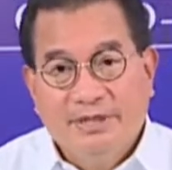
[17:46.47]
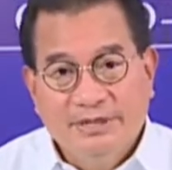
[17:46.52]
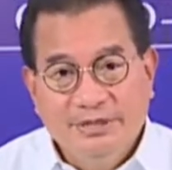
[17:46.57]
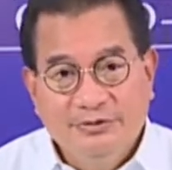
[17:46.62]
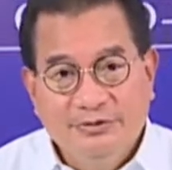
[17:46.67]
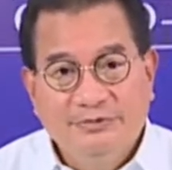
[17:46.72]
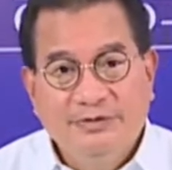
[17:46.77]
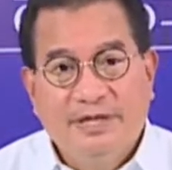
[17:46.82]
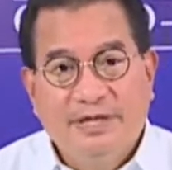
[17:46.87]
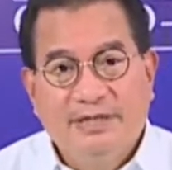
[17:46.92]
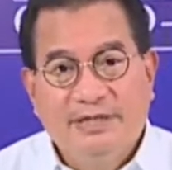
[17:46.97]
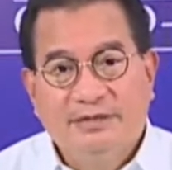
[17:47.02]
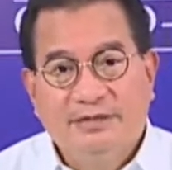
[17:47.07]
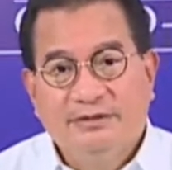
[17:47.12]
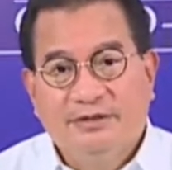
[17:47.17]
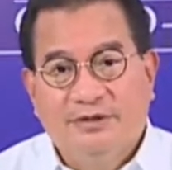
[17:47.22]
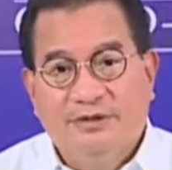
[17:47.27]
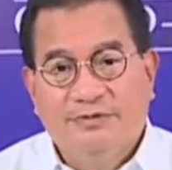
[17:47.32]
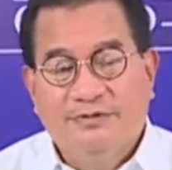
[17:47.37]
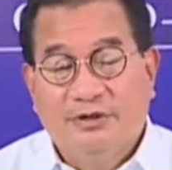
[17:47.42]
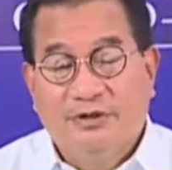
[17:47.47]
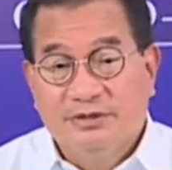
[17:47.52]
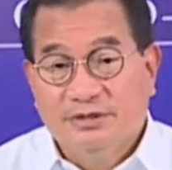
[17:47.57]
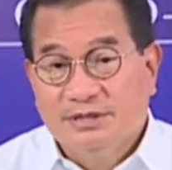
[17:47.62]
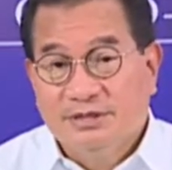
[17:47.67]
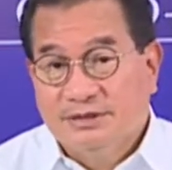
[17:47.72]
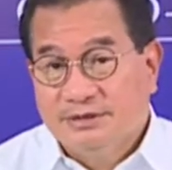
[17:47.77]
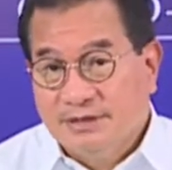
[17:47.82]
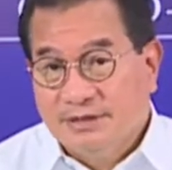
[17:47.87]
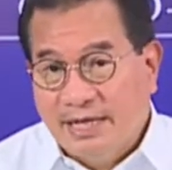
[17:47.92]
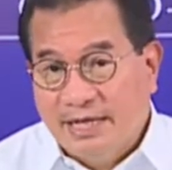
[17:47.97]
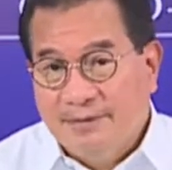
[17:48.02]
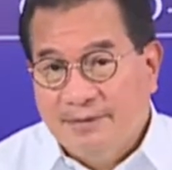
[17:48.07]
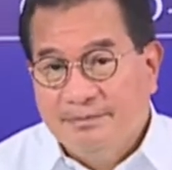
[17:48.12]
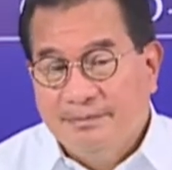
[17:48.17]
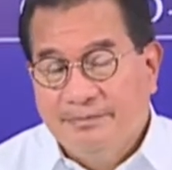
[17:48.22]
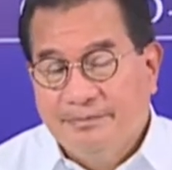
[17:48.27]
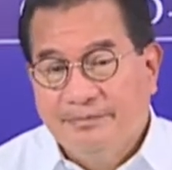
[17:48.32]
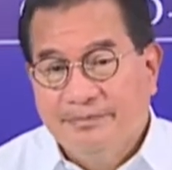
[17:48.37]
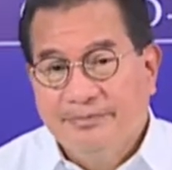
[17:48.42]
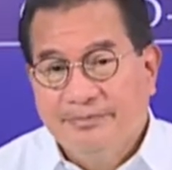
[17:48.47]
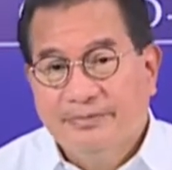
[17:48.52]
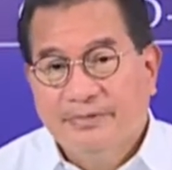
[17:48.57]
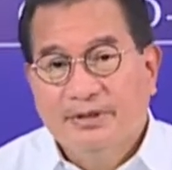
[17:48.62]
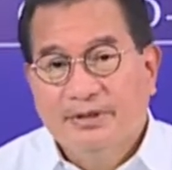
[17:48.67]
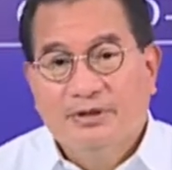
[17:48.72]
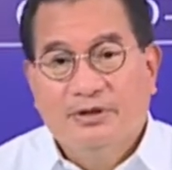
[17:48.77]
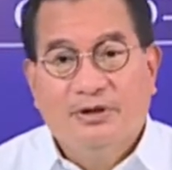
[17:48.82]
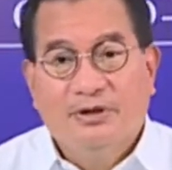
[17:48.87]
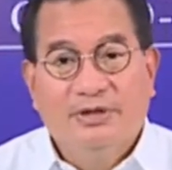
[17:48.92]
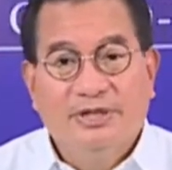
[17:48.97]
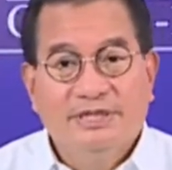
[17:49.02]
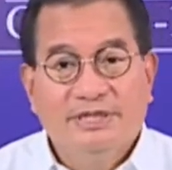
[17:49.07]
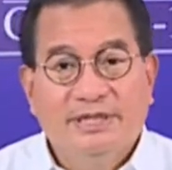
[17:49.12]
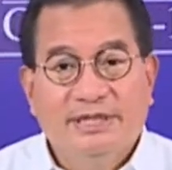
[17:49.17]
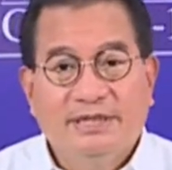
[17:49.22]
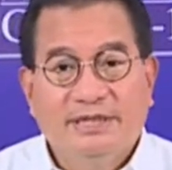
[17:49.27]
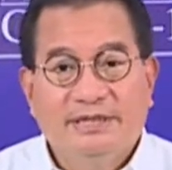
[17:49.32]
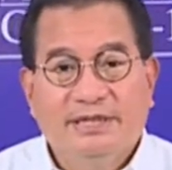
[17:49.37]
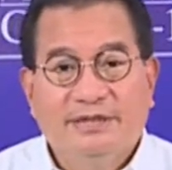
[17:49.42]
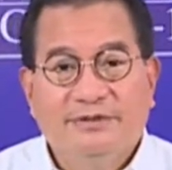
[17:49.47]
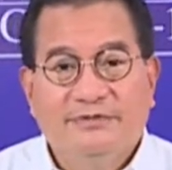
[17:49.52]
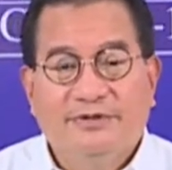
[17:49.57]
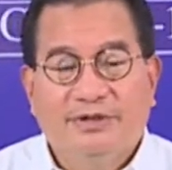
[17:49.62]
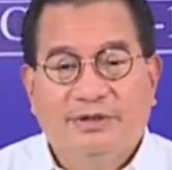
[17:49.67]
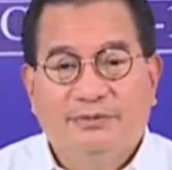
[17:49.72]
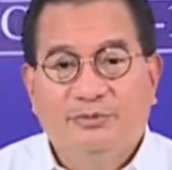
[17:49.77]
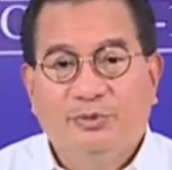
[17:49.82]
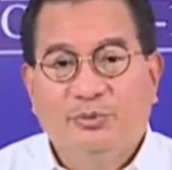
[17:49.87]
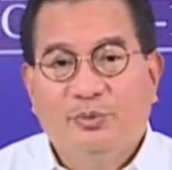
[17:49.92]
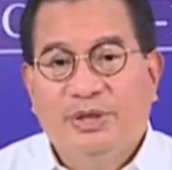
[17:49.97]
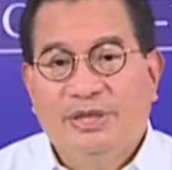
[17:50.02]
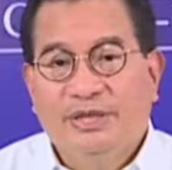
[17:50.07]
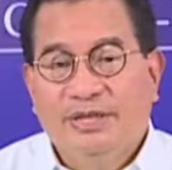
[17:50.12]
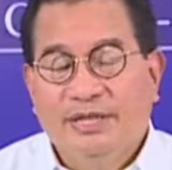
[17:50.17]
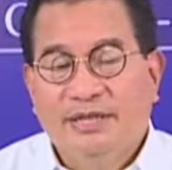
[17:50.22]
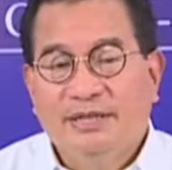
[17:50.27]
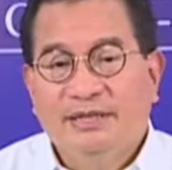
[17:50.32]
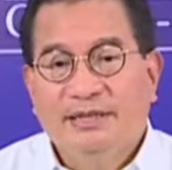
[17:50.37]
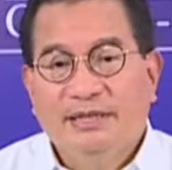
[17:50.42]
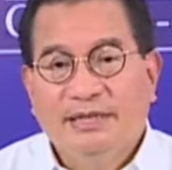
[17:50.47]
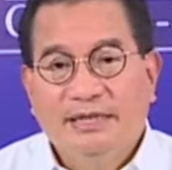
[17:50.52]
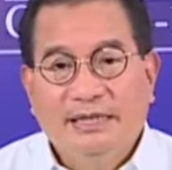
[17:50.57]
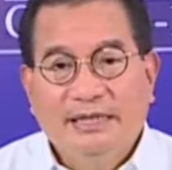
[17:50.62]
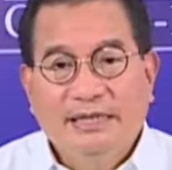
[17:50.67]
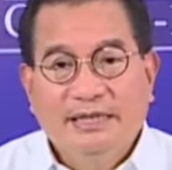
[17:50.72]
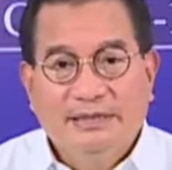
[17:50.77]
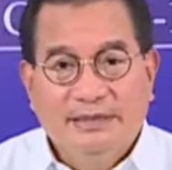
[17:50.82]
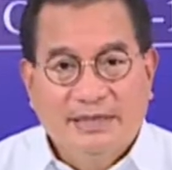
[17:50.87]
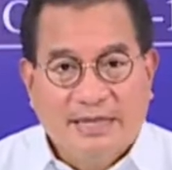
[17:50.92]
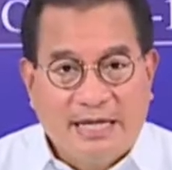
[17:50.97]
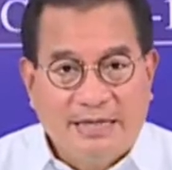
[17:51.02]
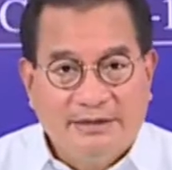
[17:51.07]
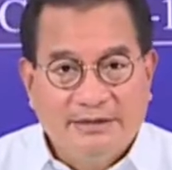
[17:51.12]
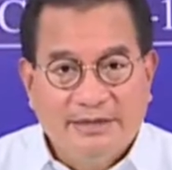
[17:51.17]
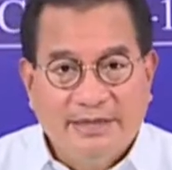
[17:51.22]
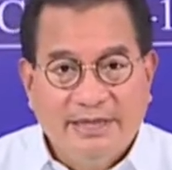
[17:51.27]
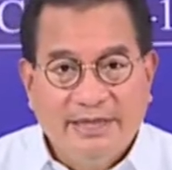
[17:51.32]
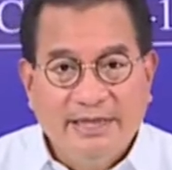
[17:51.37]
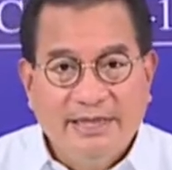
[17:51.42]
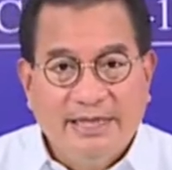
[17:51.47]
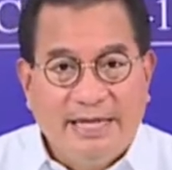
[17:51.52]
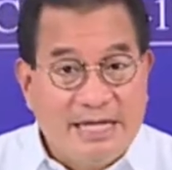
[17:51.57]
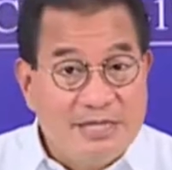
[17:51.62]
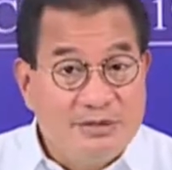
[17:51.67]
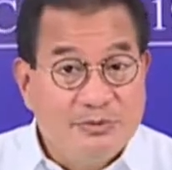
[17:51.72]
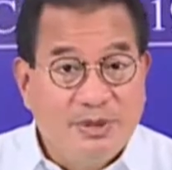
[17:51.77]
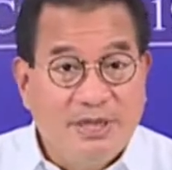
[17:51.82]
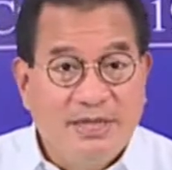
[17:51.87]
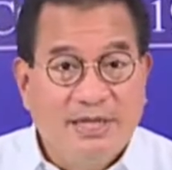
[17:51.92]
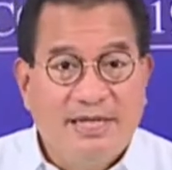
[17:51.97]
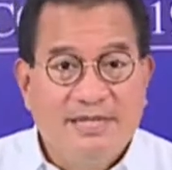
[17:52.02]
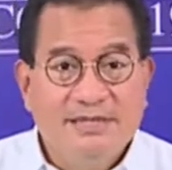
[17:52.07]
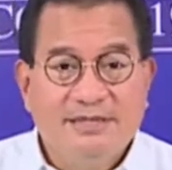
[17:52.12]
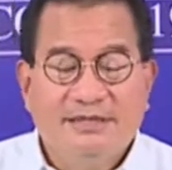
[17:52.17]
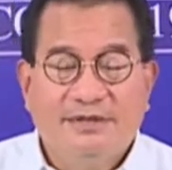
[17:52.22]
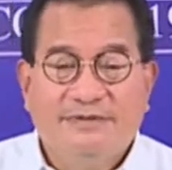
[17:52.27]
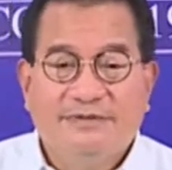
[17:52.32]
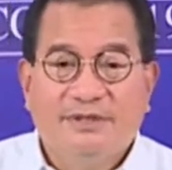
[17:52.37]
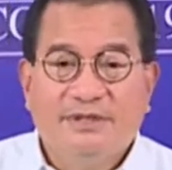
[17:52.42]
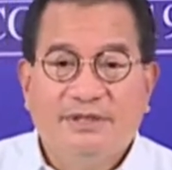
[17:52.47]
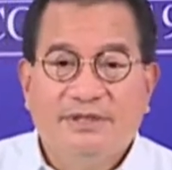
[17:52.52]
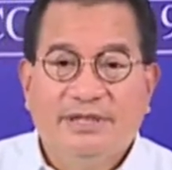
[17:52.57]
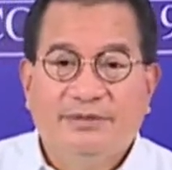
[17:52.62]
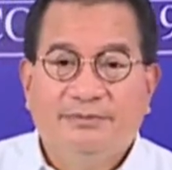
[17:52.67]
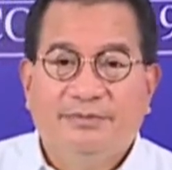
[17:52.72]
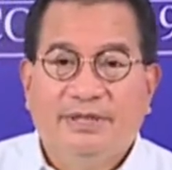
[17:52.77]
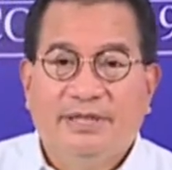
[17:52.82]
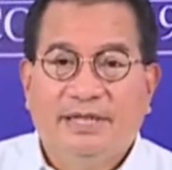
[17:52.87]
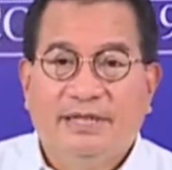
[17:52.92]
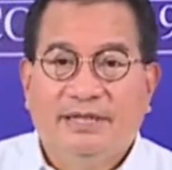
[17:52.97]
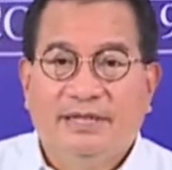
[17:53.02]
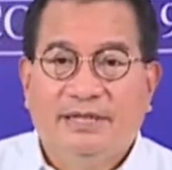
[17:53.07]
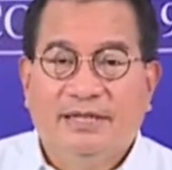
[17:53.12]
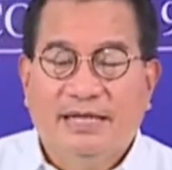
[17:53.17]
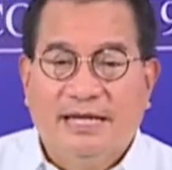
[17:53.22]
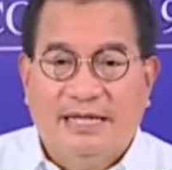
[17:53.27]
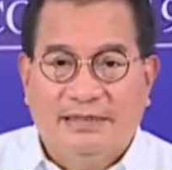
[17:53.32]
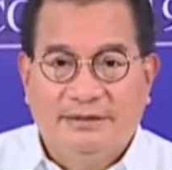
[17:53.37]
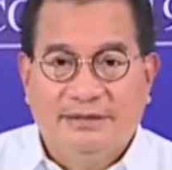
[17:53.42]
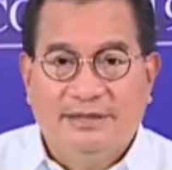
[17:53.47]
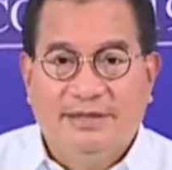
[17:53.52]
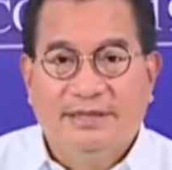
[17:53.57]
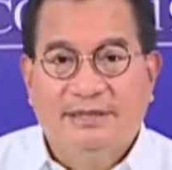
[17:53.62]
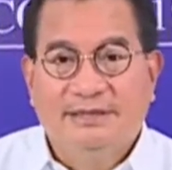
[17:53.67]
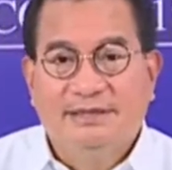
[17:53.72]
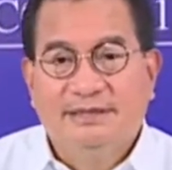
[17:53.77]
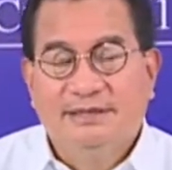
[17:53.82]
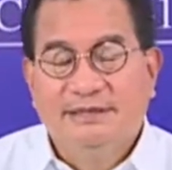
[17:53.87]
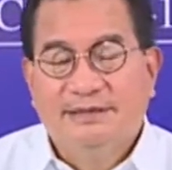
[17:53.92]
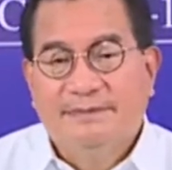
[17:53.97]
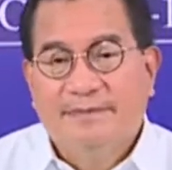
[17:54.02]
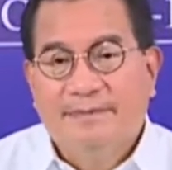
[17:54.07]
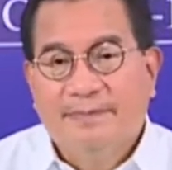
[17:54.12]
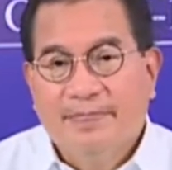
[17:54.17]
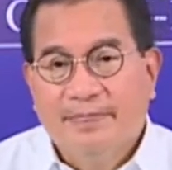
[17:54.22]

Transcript: the new variant of concern type originating from within the country as well as several neighboring countries.